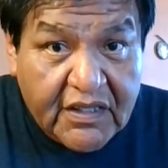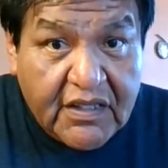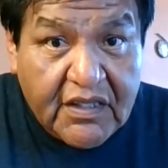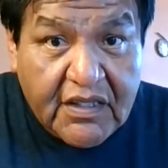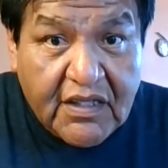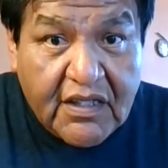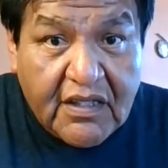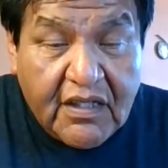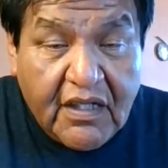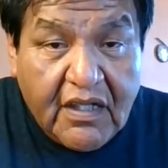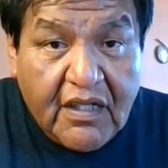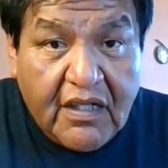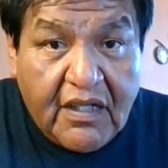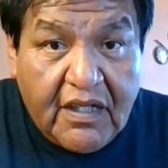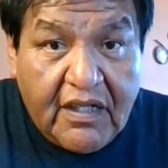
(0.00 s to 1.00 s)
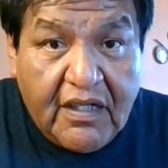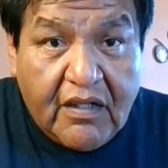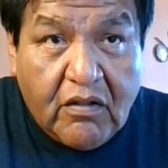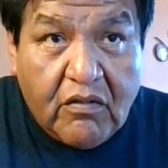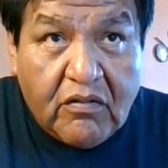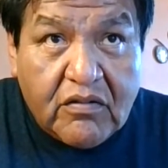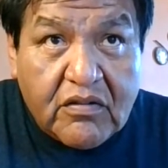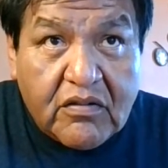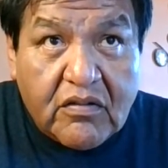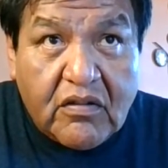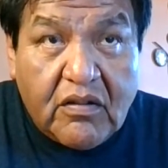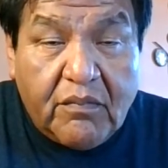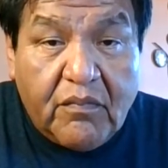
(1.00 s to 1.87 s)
and he goes